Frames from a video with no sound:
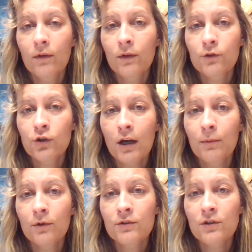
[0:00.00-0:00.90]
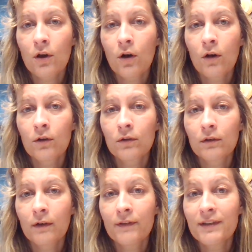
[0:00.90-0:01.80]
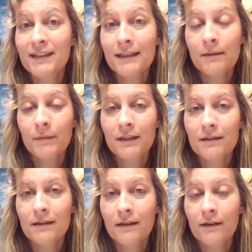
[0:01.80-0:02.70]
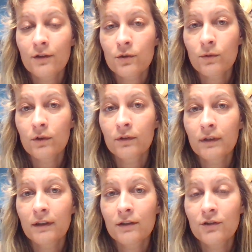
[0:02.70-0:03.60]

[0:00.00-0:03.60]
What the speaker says: the troubles, all of the demons in this world.